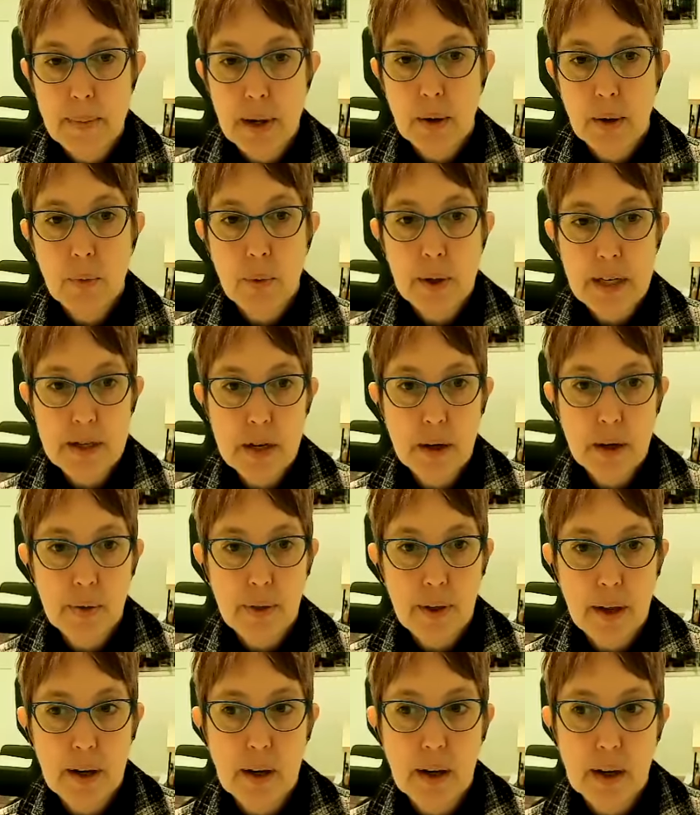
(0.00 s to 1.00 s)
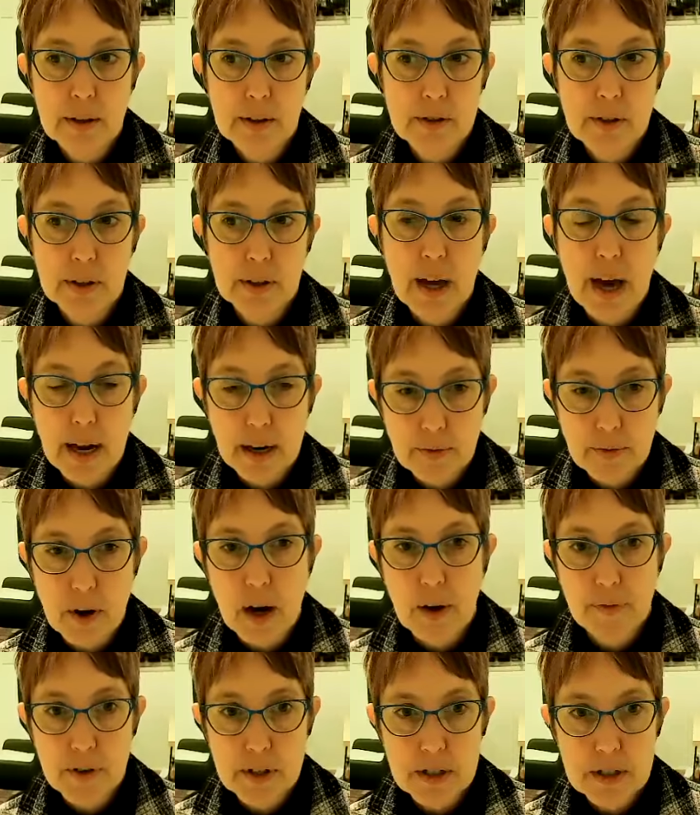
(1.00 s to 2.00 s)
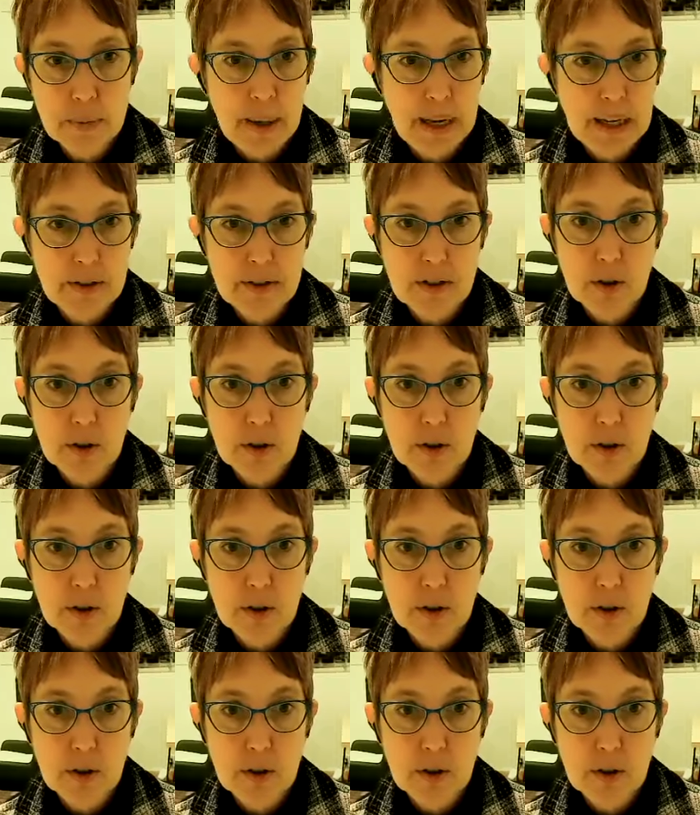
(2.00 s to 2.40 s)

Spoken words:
We know that there's a lot of office space